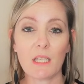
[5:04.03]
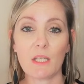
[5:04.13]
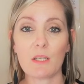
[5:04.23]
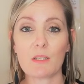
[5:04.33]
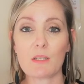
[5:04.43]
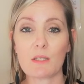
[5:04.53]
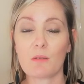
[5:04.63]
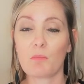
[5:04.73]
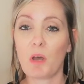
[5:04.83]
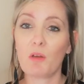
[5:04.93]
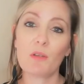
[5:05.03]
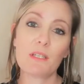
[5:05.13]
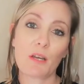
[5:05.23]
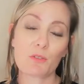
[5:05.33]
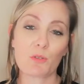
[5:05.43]
is only
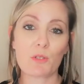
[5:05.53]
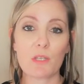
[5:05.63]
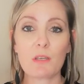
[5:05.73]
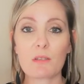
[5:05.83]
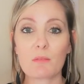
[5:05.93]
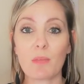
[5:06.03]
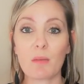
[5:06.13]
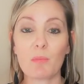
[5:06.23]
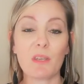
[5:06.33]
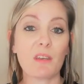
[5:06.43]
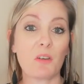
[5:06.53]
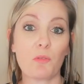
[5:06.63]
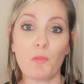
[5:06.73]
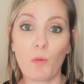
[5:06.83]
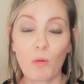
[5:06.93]
down to a 6, maybe a
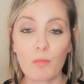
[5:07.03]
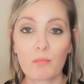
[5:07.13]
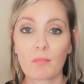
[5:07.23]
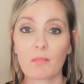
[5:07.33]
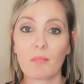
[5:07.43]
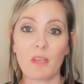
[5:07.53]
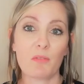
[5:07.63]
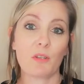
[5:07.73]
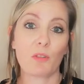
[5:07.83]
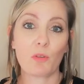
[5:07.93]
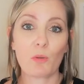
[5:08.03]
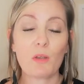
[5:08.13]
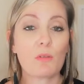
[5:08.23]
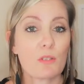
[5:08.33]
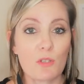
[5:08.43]
4, even a 3
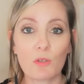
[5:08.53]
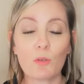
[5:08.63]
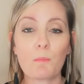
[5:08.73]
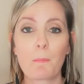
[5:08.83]
or a 2.